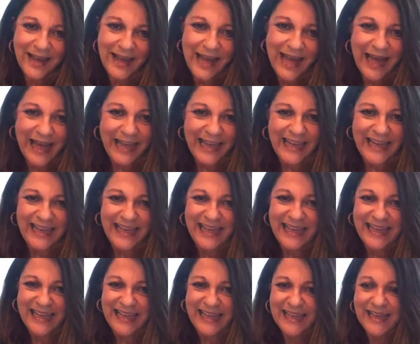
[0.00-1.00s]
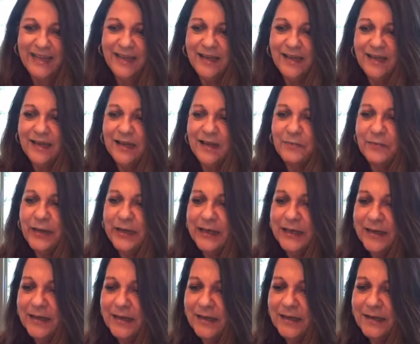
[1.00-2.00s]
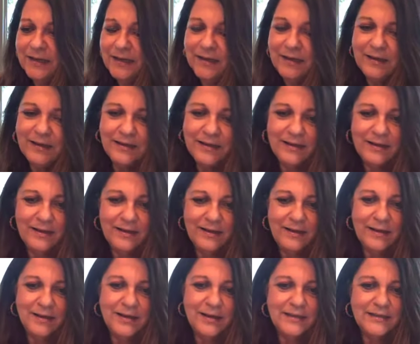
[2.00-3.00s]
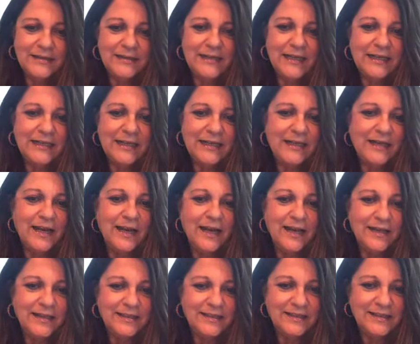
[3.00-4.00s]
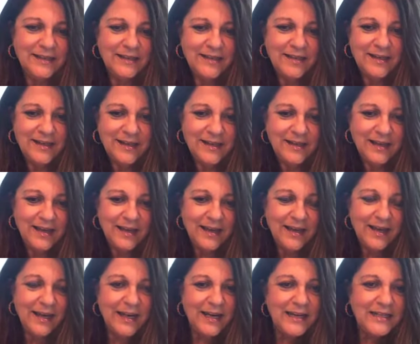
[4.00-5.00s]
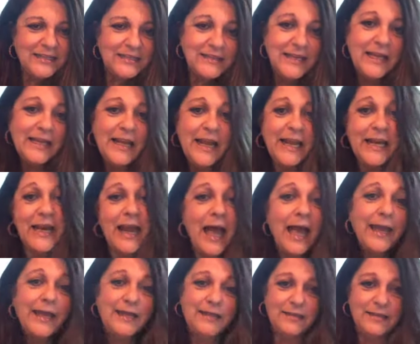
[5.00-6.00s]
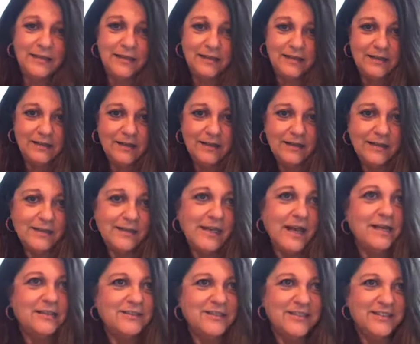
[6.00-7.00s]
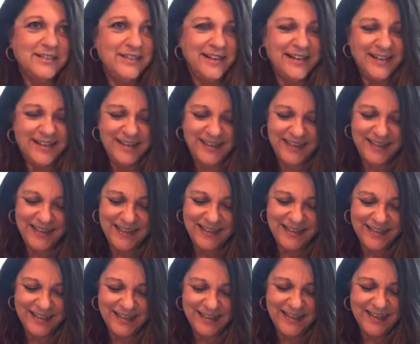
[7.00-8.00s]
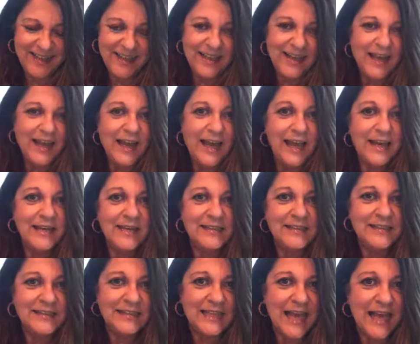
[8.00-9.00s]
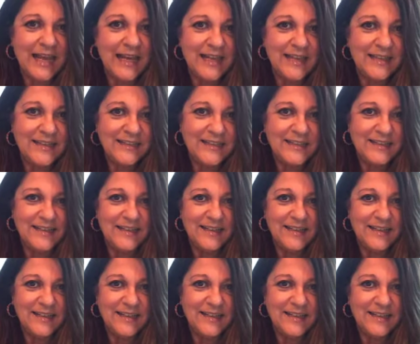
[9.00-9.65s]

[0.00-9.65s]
Hi, come on in. Sunday night. It is Sunday night in the desert and it's silent.